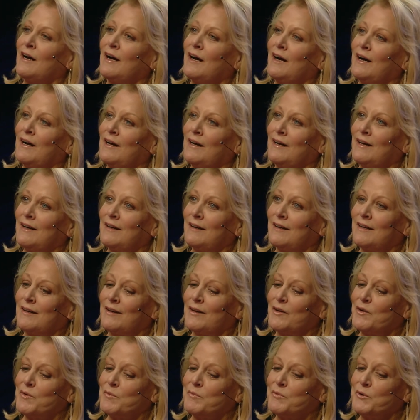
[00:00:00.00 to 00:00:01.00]

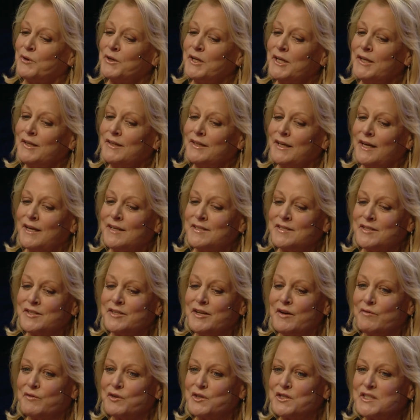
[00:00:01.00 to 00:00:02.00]
Brünnhilde has
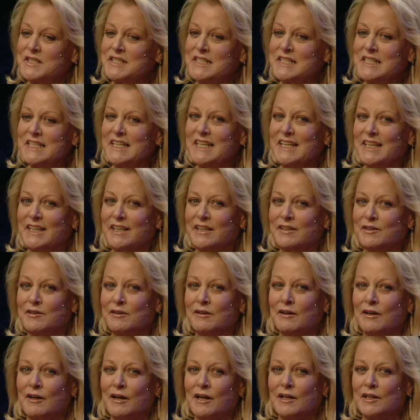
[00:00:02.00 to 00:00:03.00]
never
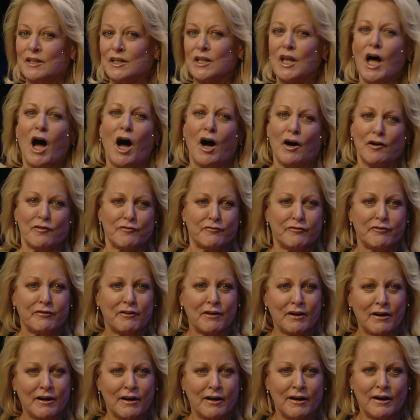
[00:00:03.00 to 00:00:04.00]
seen love.
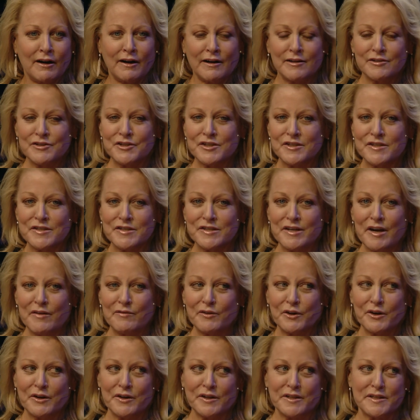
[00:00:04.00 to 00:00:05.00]
She's
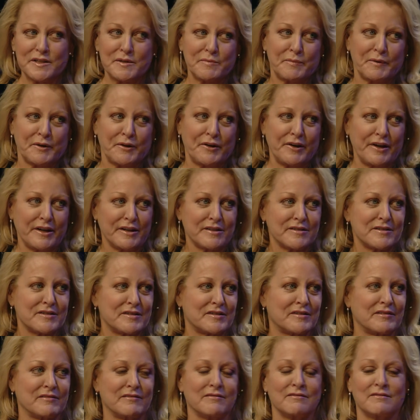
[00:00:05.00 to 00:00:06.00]
never
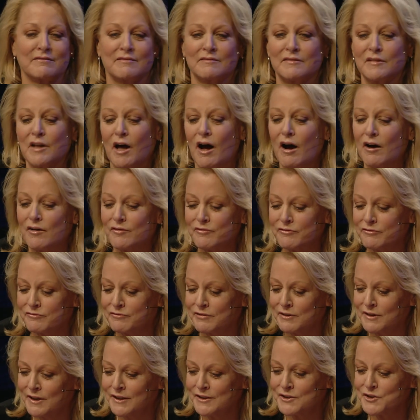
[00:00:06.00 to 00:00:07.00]
experienced
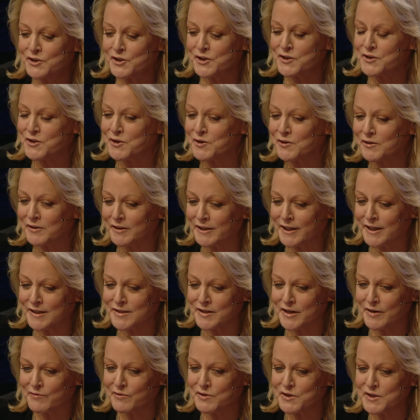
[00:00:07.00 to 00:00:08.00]
love. She certainly
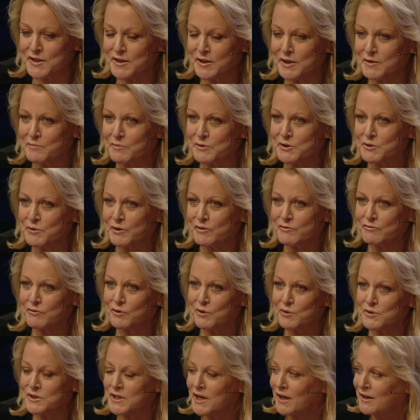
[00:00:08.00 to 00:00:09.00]
has never seen it between
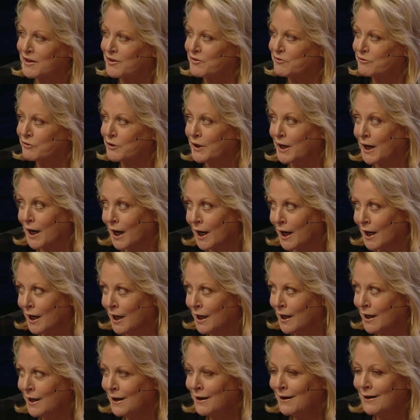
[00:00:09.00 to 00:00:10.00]
Wotan and Fricka.
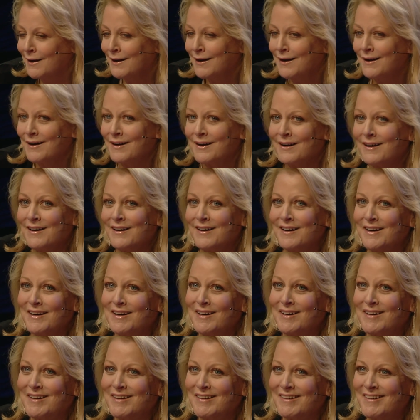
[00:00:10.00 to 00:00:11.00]

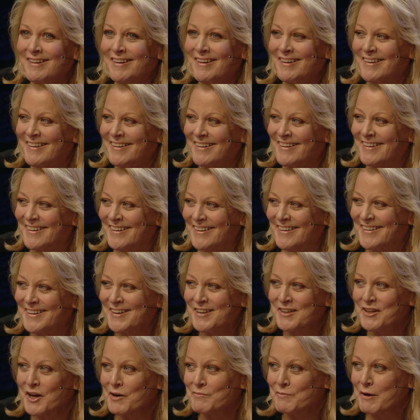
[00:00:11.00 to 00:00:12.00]

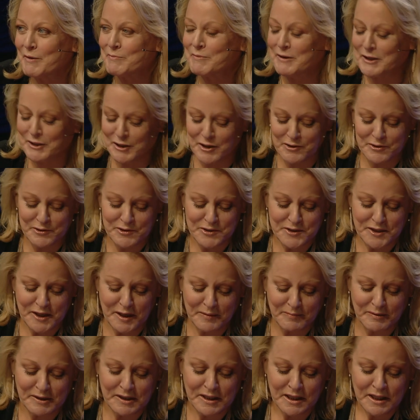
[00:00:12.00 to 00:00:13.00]
that might be an
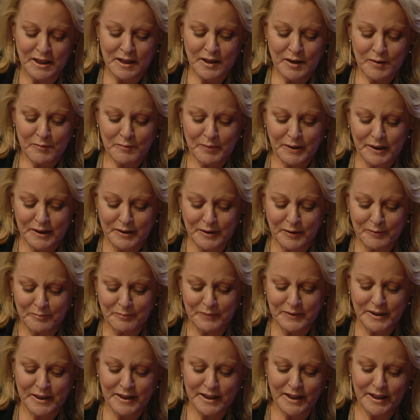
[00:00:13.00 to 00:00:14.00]
understatement. But
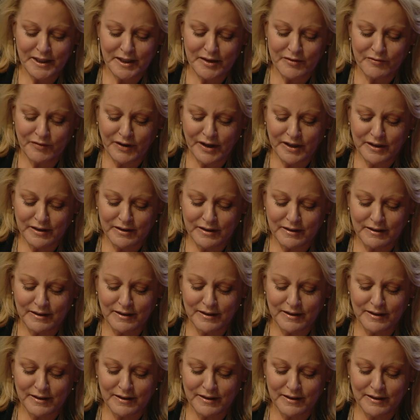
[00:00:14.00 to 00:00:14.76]
in any event,